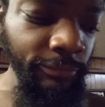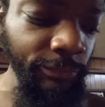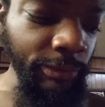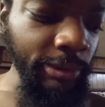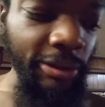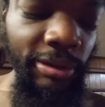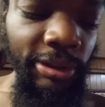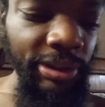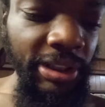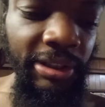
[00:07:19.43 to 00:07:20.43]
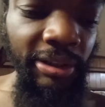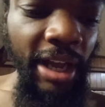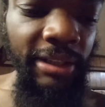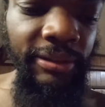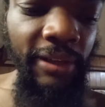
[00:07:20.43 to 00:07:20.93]
And there's just a lot
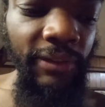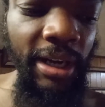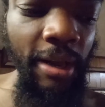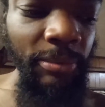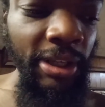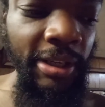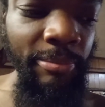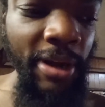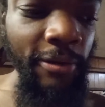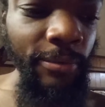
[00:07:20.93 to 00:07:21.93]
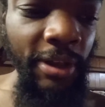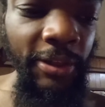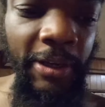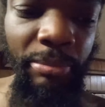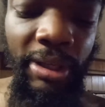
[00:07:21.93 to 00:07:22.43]
of stuff that I'm thinking about, whether
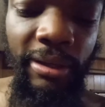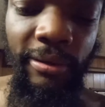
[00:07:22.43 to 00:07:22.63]
it be